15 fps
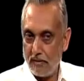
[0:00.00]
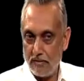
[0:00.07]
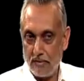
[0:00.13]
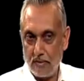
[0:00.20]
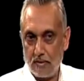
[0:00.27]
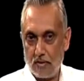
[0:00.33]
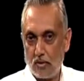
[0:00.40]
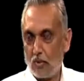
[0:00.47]

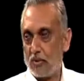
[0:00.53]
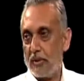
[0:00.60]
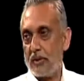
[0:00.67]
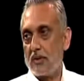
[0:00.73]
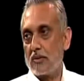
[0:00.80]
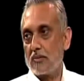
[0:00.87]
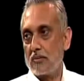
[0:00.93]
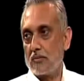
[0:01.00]
ever looked
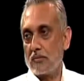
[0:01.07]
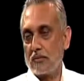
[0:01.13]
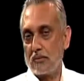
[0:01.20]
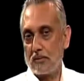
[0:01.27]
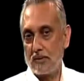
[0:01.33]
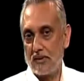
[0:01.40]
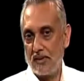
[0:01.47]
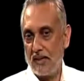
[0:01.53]
into
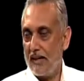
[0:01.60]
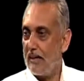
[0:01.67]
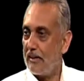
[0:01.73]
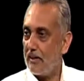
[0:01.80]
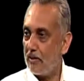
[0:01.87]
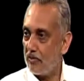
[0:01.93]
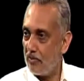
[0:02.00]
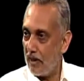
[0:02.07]
the
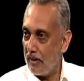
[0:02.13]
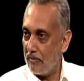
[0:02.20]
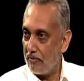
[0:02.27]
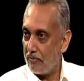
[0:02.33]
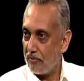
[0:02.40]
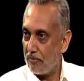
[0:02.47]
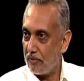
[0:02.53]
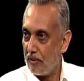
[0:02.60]
reality of
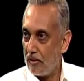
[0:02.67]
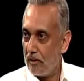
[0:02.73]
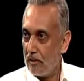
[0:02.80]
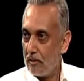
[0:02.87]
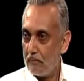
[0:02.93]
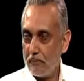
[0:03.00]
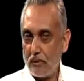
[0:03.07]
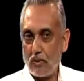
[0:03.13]
life,
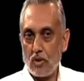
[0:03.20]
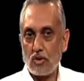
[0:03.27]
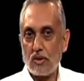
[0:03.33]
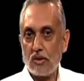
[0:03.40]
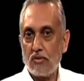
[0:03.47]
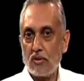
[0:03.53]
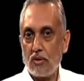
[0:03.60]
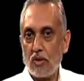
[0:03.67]
because
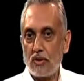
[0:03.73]
they were